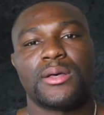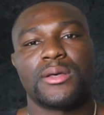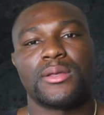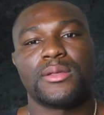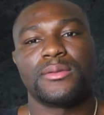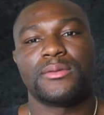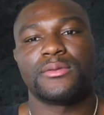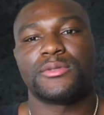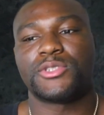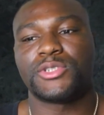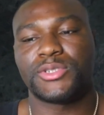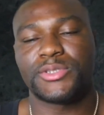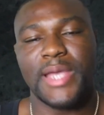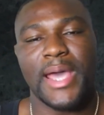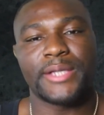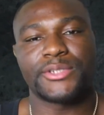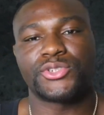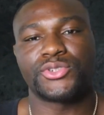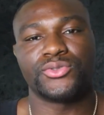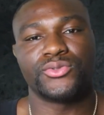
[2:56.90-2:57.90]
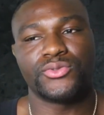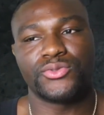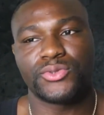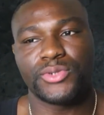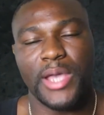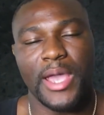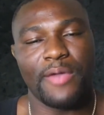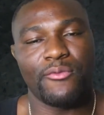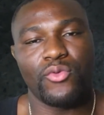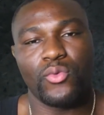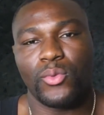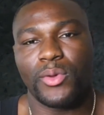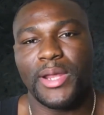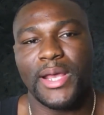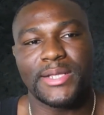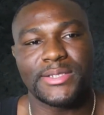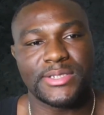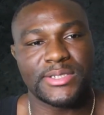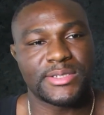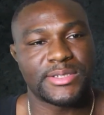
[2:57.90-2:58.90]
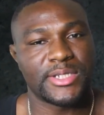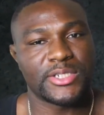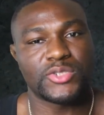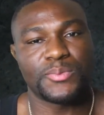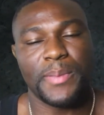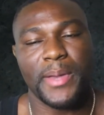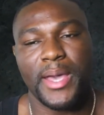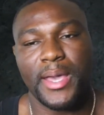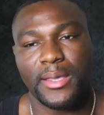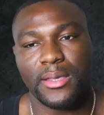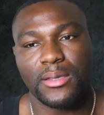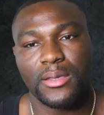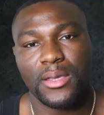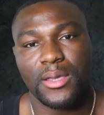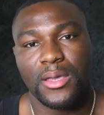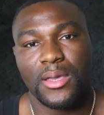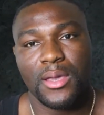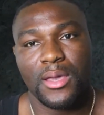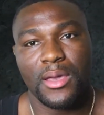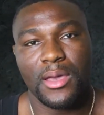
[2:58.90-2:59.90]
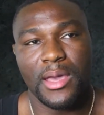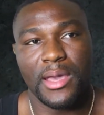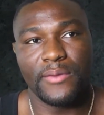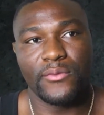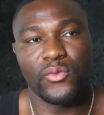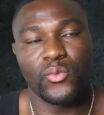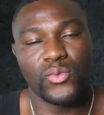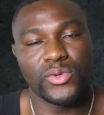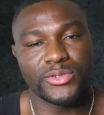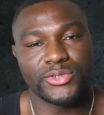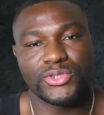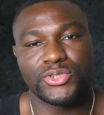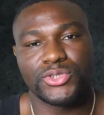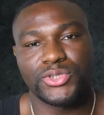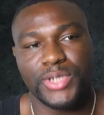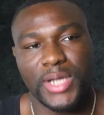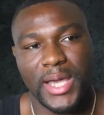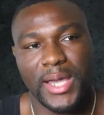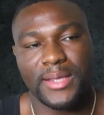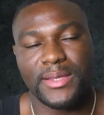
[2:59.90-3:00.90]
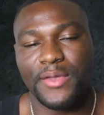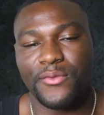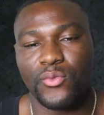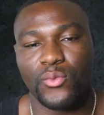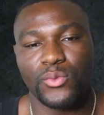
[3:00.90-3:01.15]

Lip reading: statues, everyone has a six pack. Everyone's jacked. Everyone's